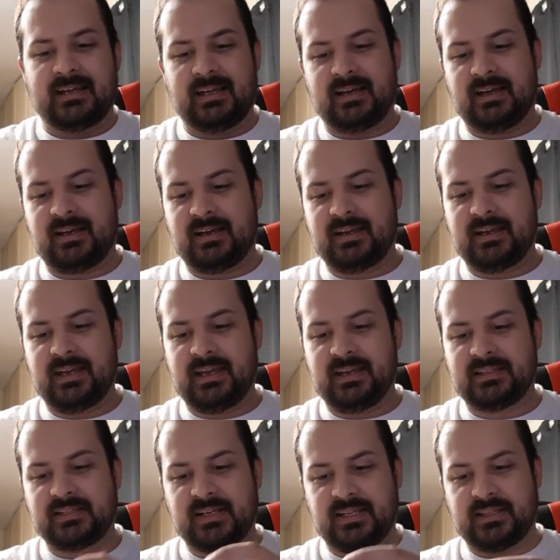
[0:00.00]

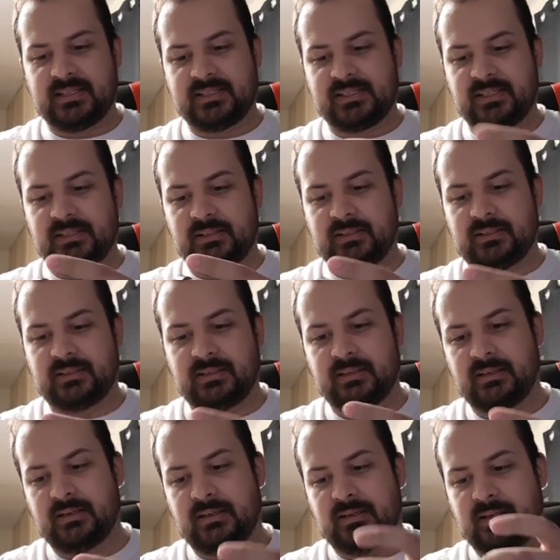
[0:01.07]
and it's got this little
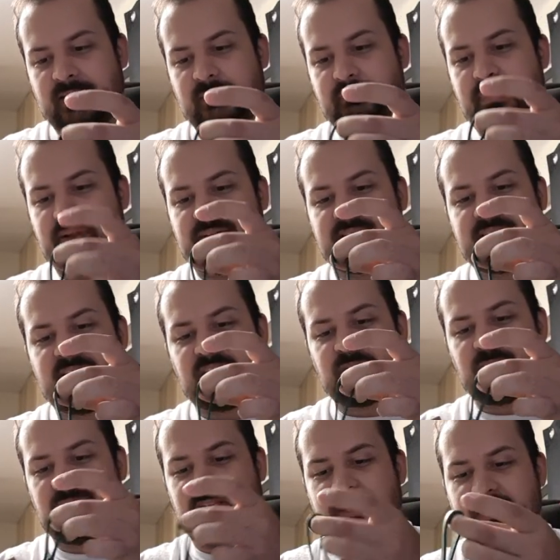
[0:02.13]
belt
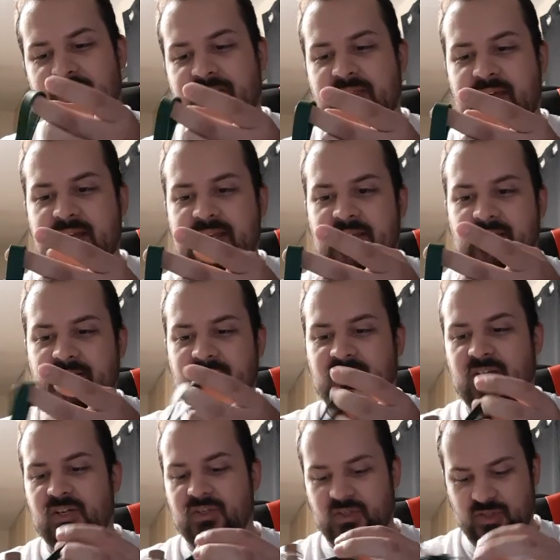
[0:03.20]
attachment here. That
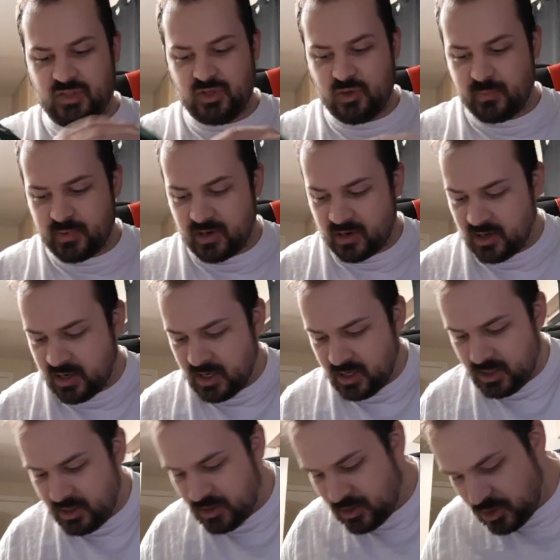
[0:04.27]
is super
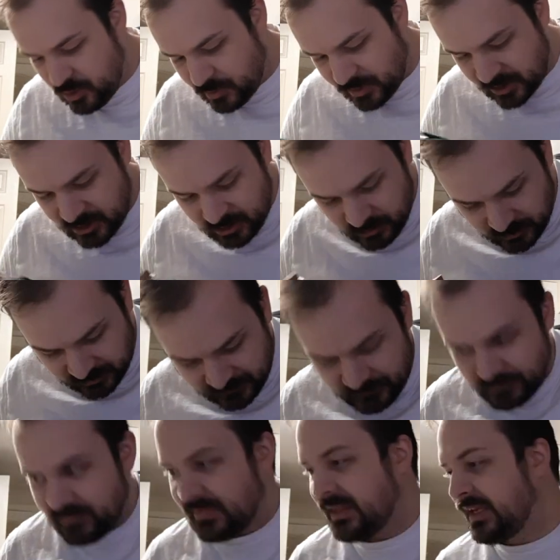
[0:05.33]
duper cool.
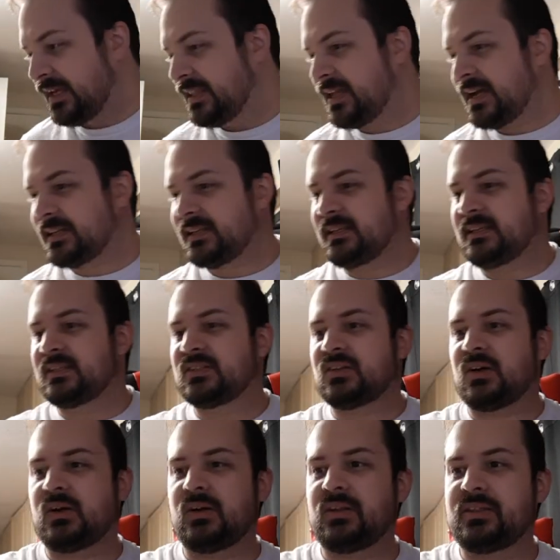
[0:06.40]
And that is
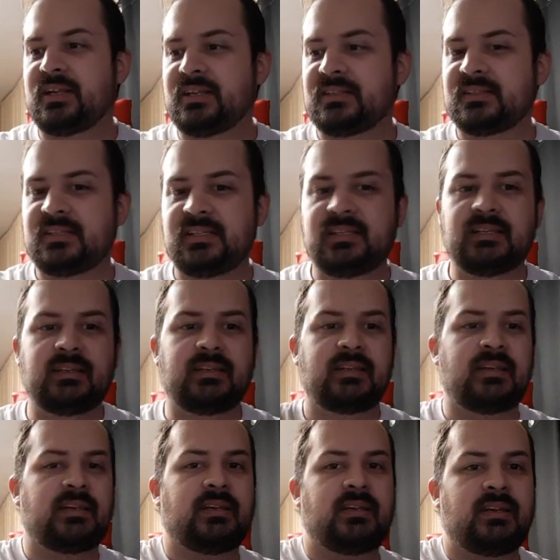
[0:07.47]
all that is
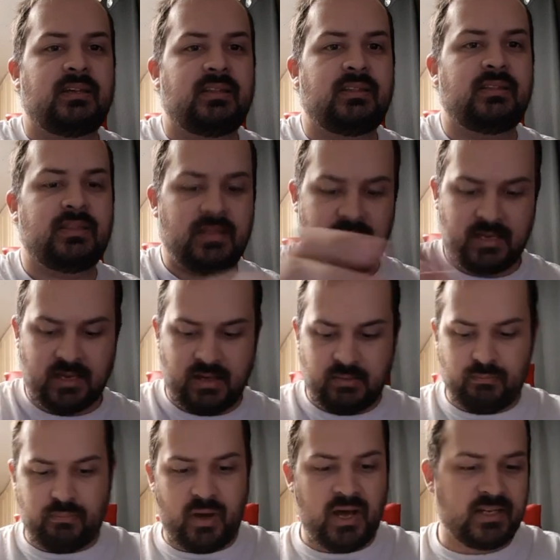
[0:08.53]
in the
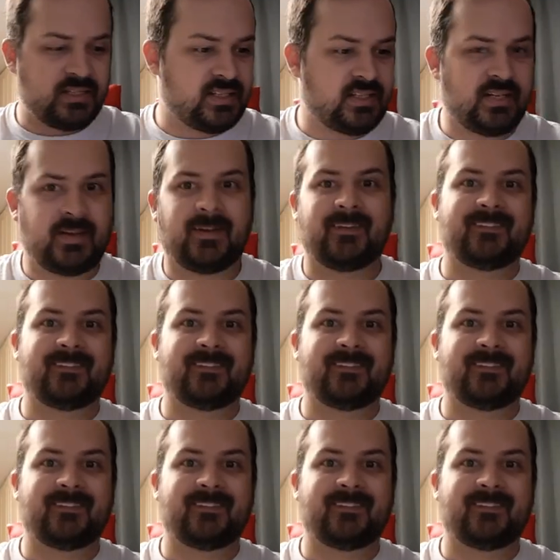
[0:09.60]
box.